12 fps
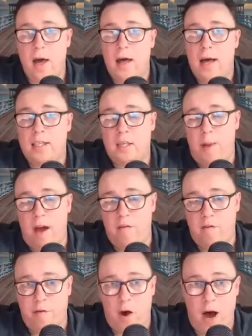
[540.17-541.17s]
that's about
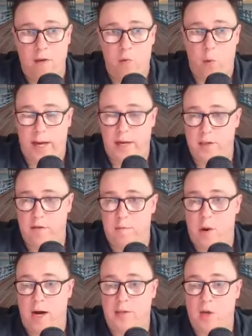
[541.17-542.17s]
5 weeks of
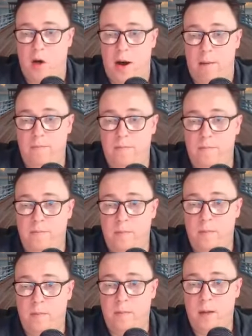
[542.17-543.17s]
my time.
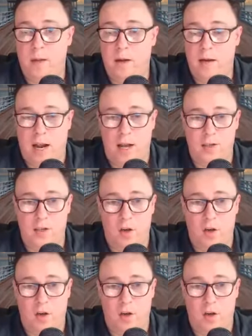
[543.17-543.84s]
Now let's stop